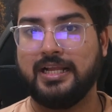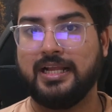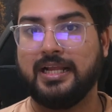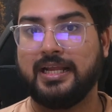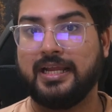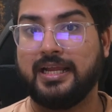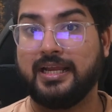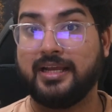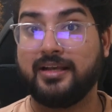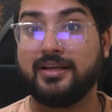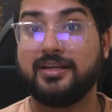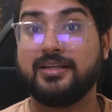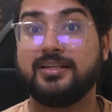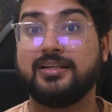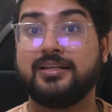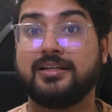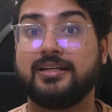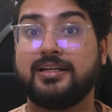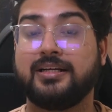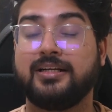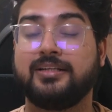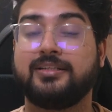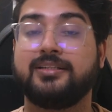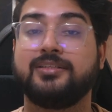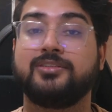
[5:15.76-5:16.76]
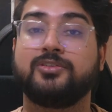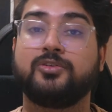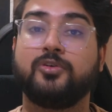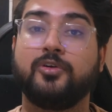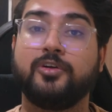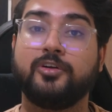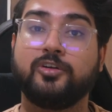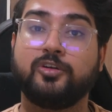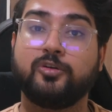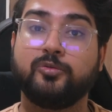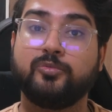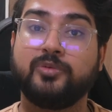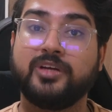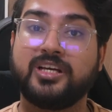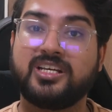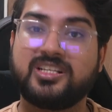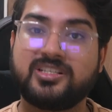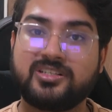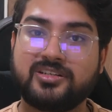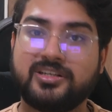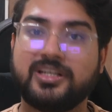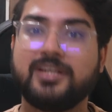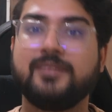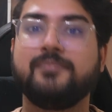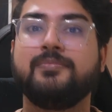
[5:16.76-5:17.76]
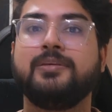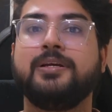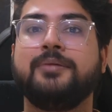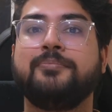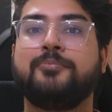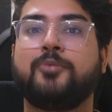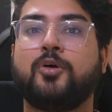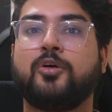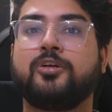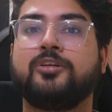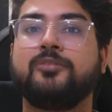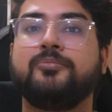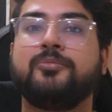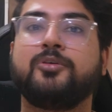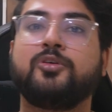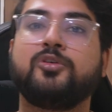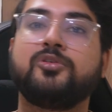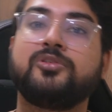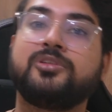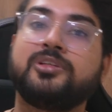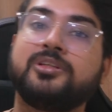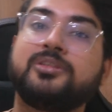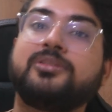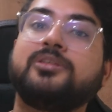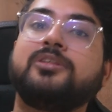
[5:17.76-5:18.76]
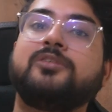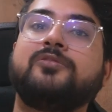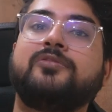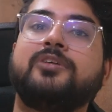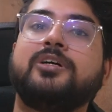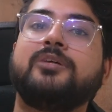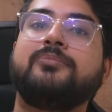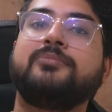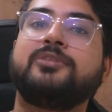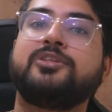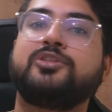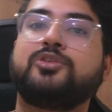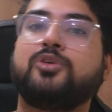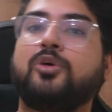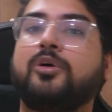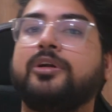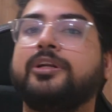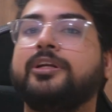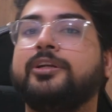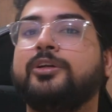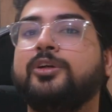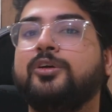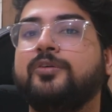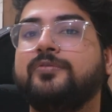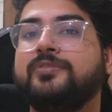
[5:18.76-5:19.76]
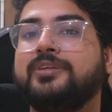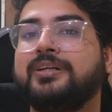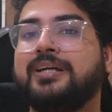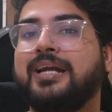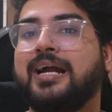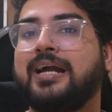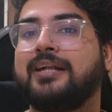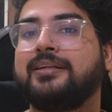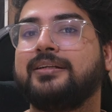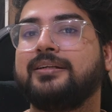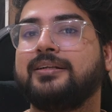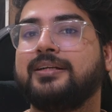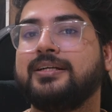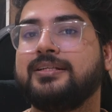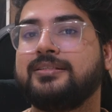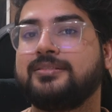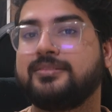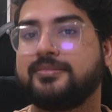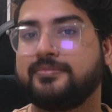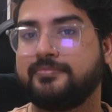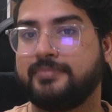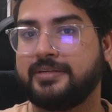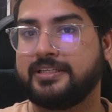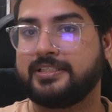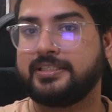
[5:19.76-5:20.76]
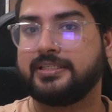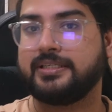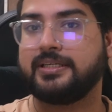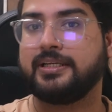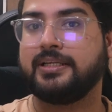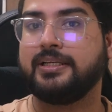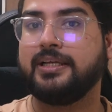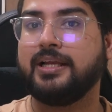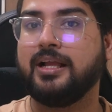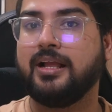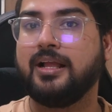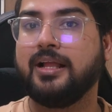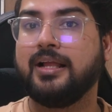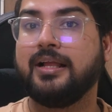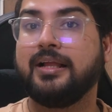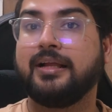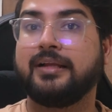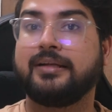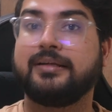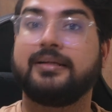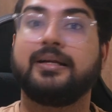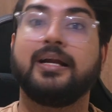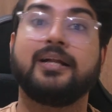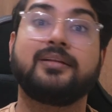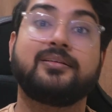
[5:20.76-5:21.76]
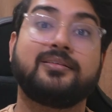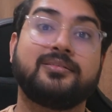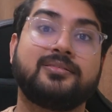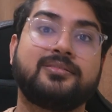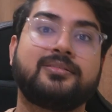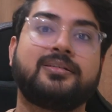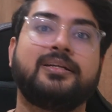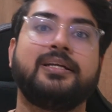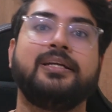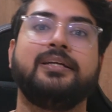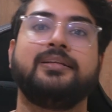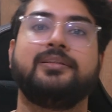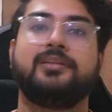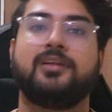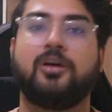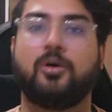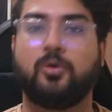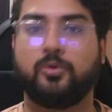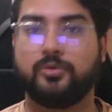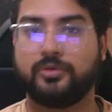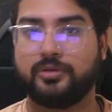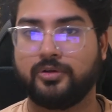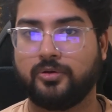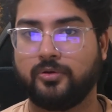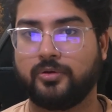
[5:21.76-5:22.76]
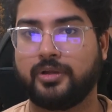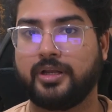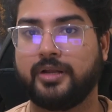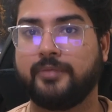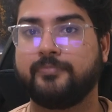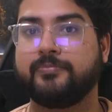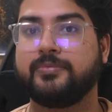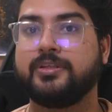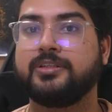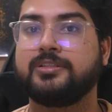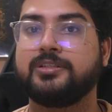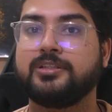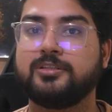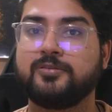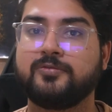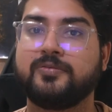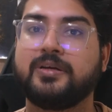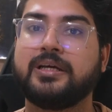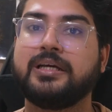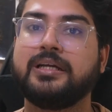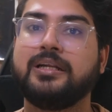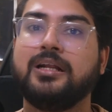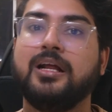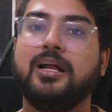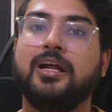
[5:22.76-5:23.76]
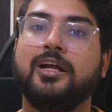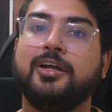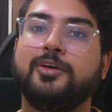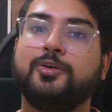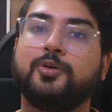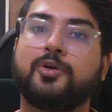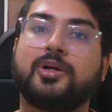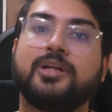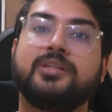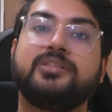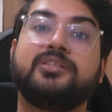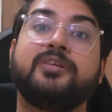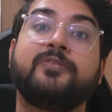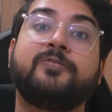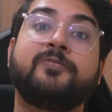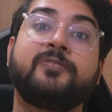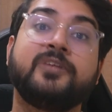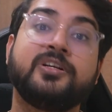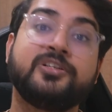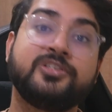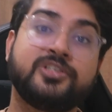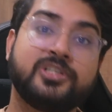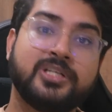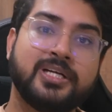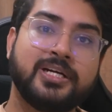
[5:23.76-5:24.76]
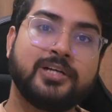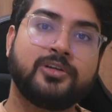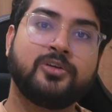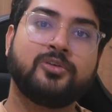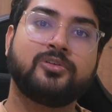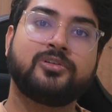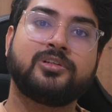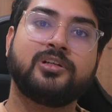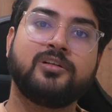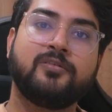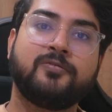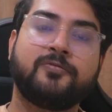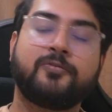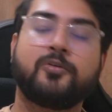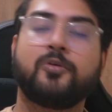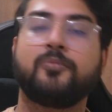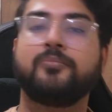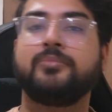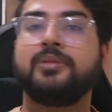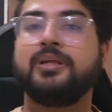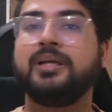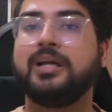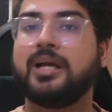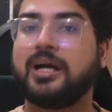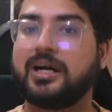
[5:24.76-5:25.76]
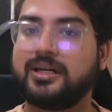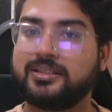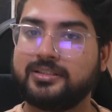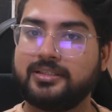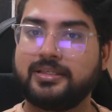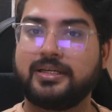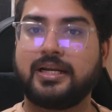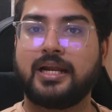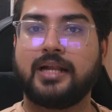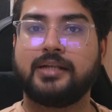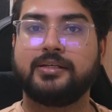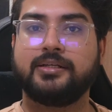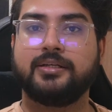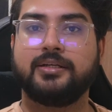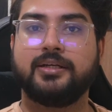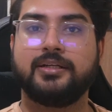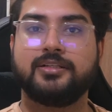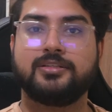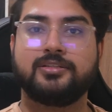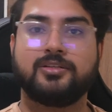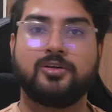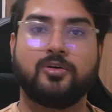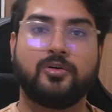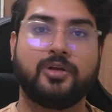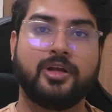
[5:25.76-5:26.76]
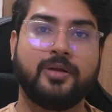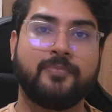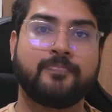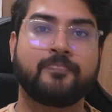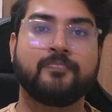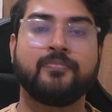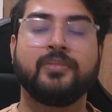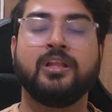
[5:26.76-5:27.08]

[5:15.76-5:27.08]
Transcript: here it is going to be extremely important because this is where majority of the candidates basically get screened out. Okay, this is where you can differentiate yourself from the other candidates. Okay,